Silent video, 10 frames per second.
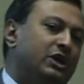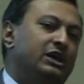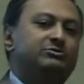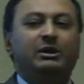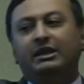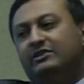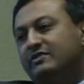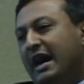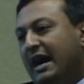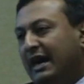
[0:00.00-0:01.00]
husband has
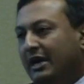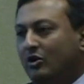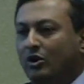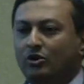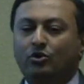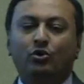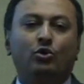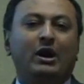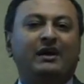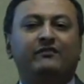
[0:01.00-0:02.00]
died or who
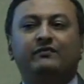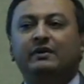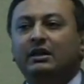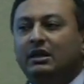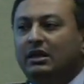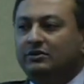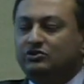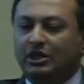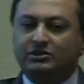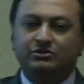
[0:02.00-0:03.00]
have
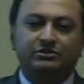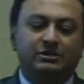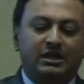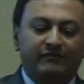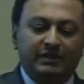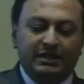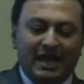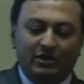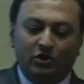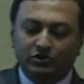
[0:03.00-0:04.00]
just given the
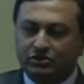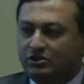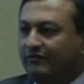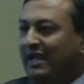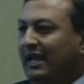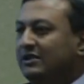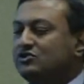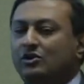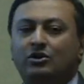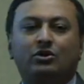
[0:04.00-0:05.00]
diagnosis of
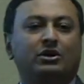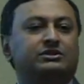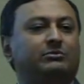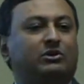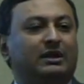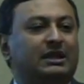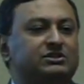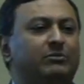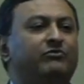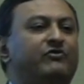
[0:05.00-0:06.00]
cancer or something like that,
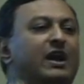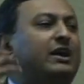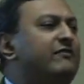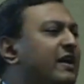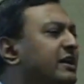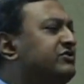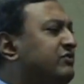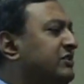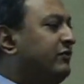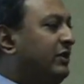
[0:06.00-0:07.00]
some very, very
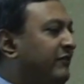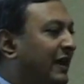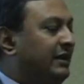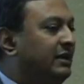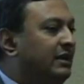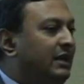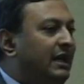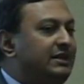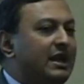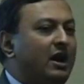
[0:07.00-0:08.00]
stressful event,
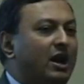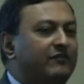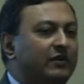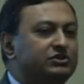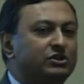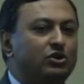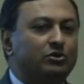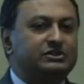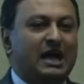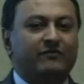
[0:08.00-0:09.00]
and that a heart function
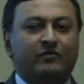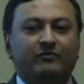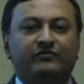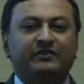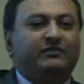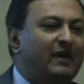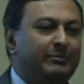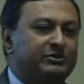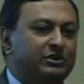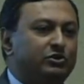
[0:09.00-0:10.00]
goes down from
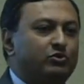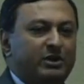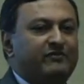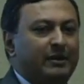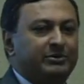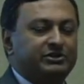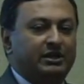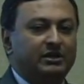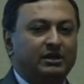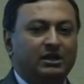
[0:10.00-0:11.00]
55% to 25%.
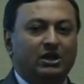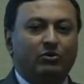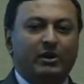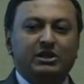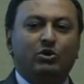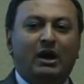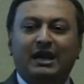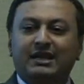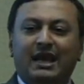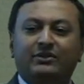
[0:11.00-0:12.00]
We do a
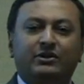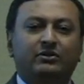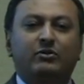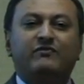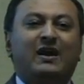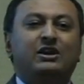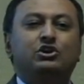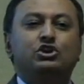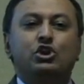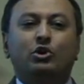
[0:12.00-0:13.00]
heart catheter, we
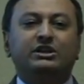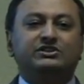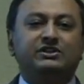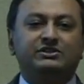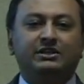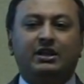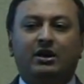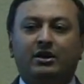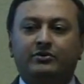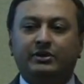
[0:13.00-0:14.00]
find no disease in their
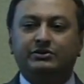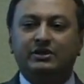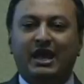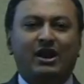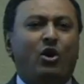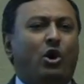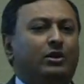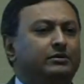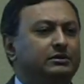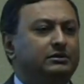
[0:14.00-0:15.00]
arteries at all.